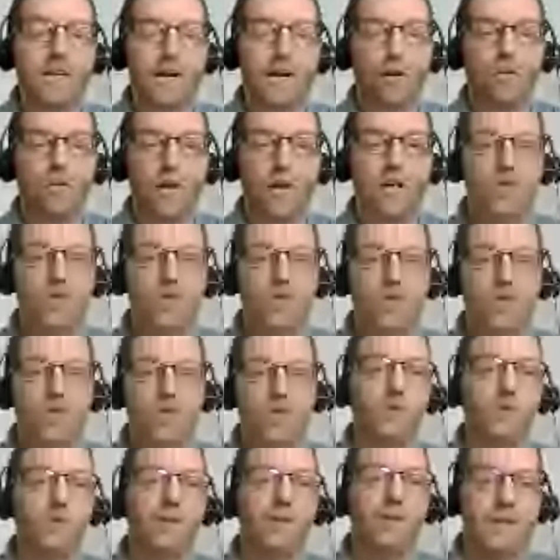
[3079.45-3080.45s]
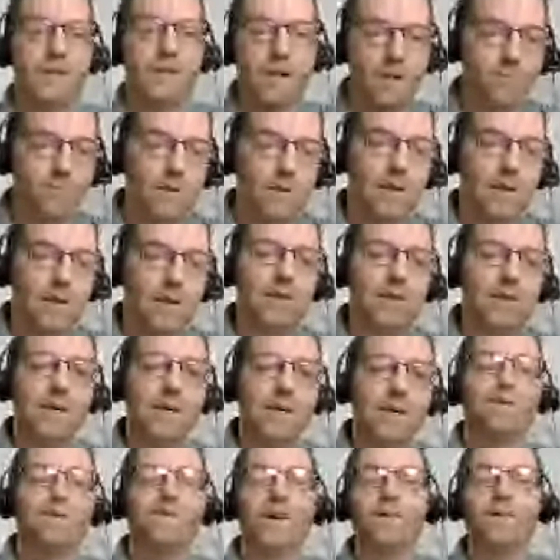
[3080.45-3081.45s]
uh, decoration for like the N
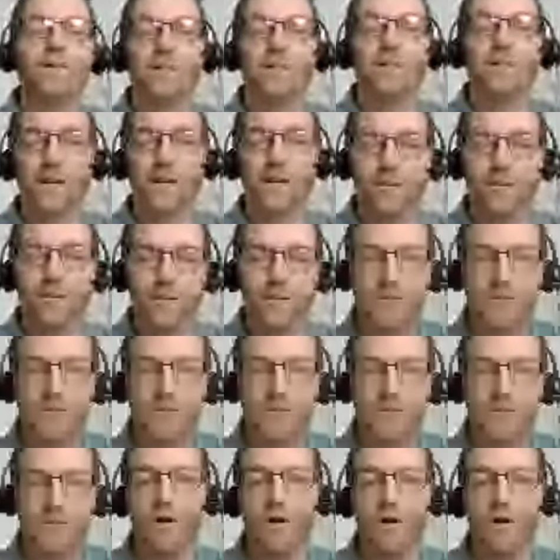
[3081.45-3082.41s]
B A, the N F L, et cetera.